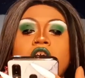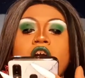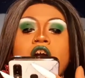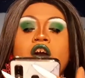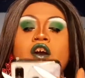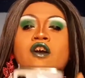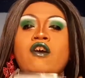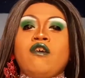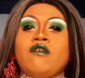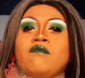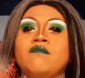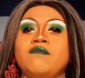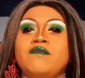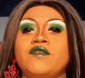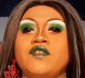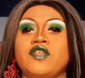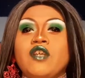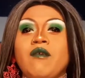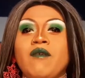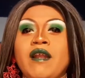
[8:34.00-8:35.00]
Oh,
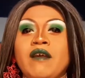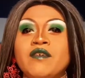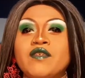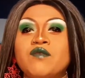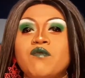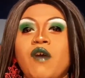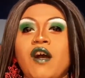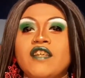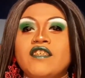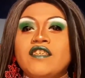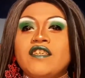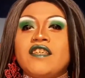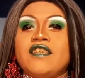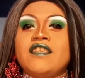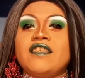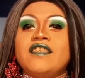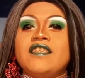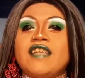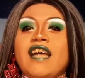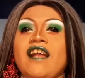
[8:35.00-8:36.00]
so when I was watching
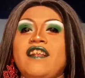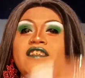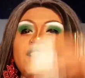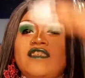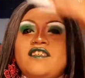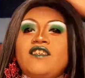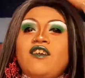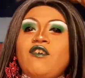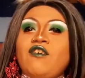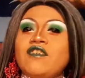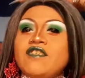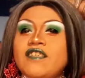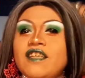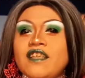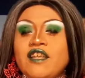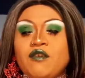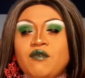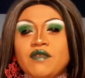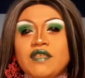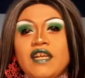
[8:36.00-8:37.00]
this, I did notice that
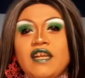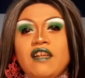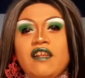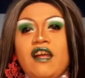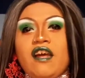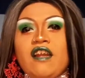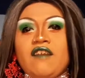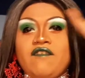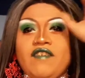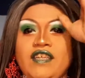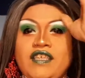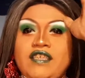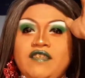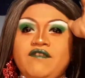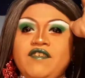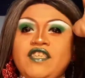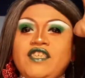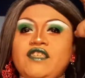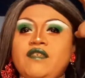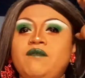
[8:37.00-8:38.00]
there was like a lot of like
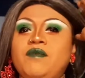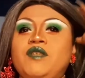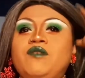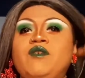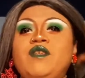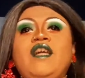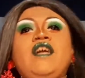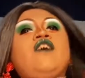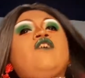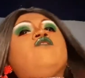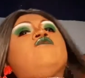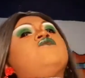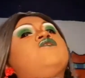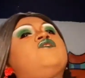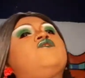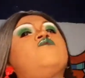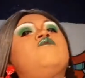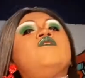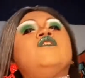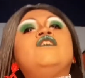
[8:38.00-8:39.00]
division between like old
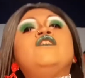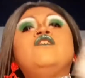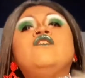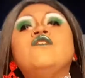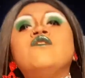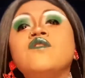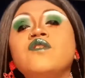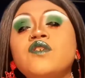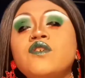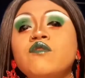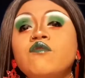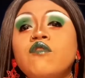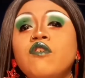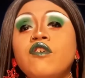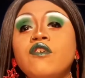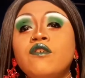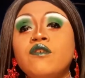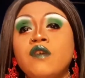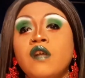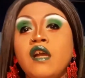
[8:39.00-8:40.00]
school and new
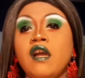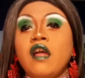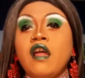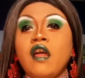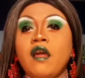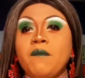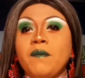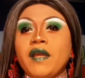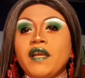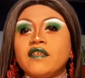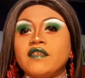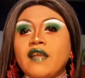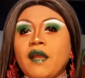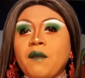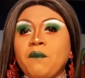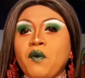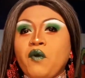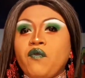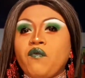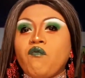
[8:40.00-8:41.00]
school because like
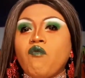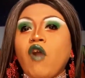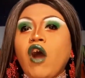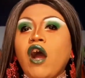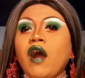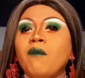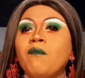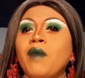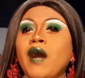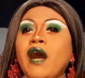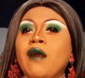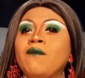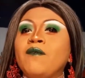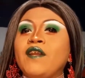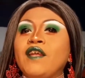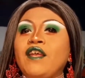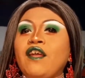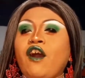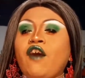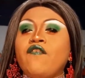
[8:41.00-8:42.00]
both Rob,
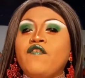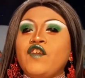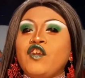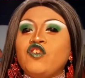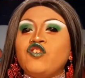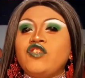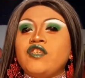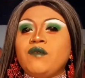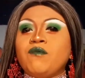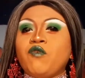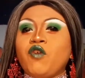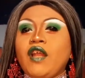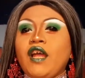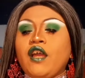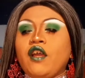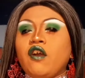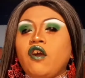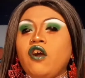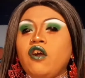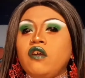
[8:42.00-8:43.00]
Poverty on their team were
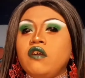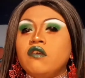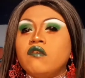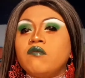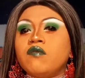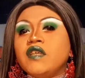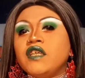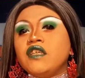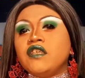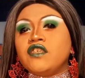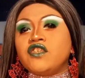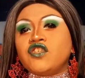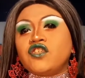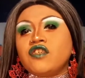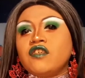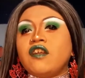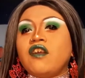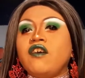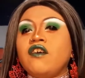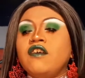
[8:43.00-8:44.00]
like, oh, we should